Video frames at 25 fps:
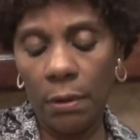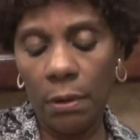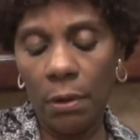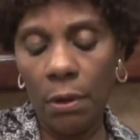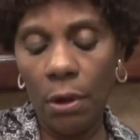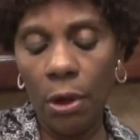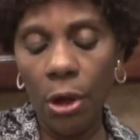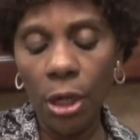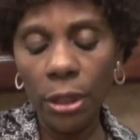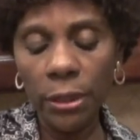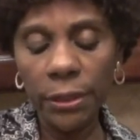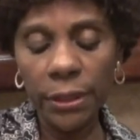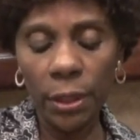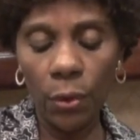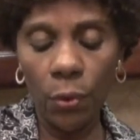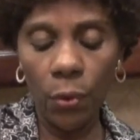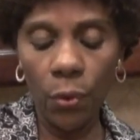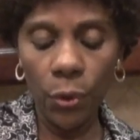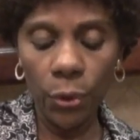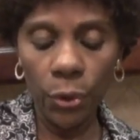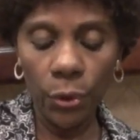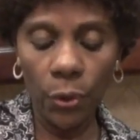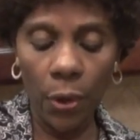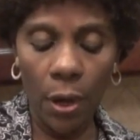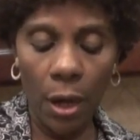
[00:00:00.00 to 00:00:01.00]
All the
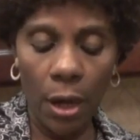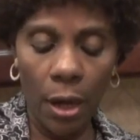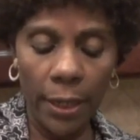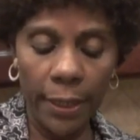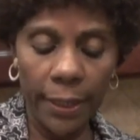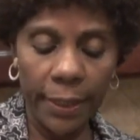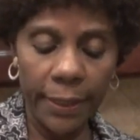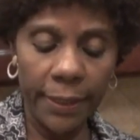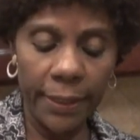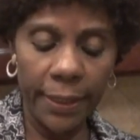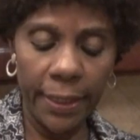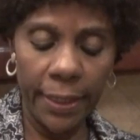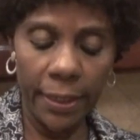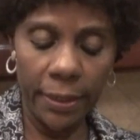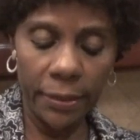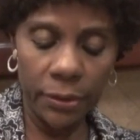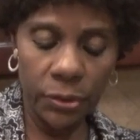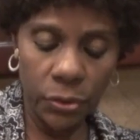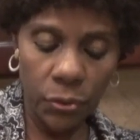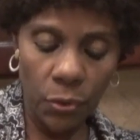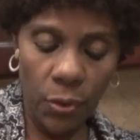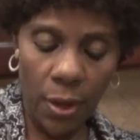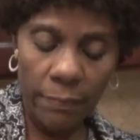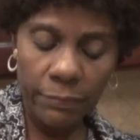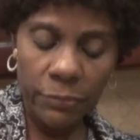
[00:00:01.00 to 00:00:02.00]
oil are in there,
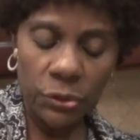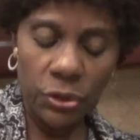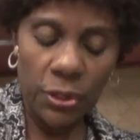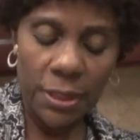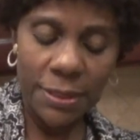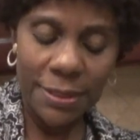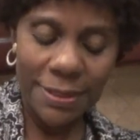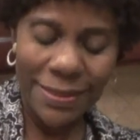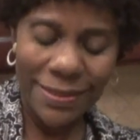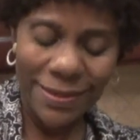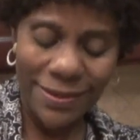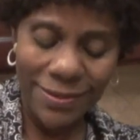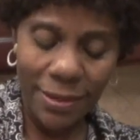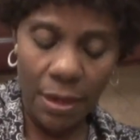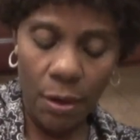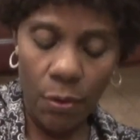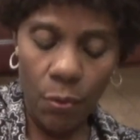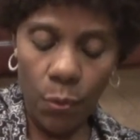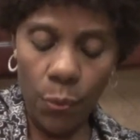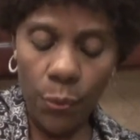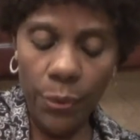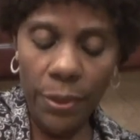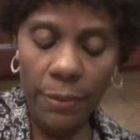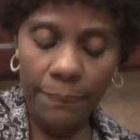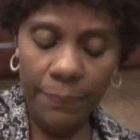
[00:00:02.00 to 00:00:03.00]
so I'm just gonna
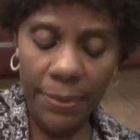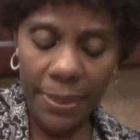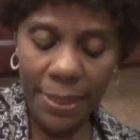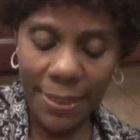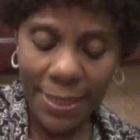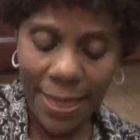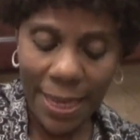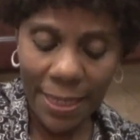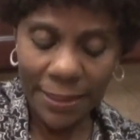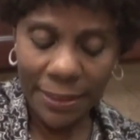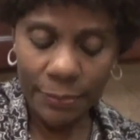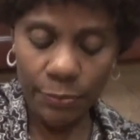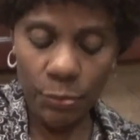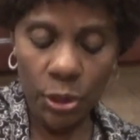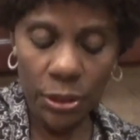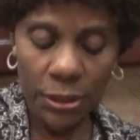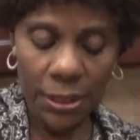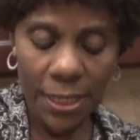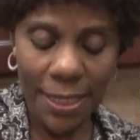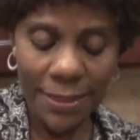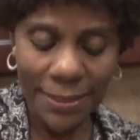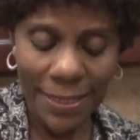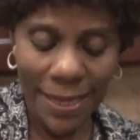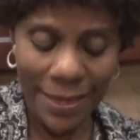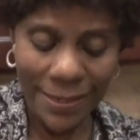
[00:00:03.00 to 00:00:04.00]
whip it as much
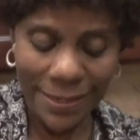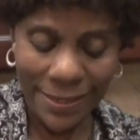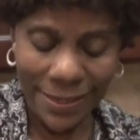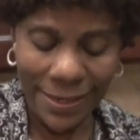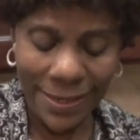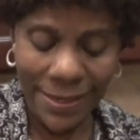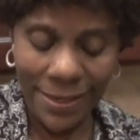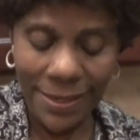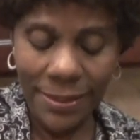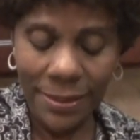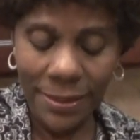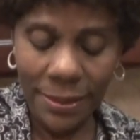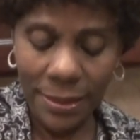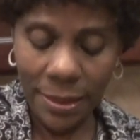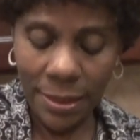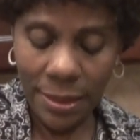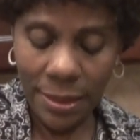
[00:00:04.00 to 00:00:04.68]
as I can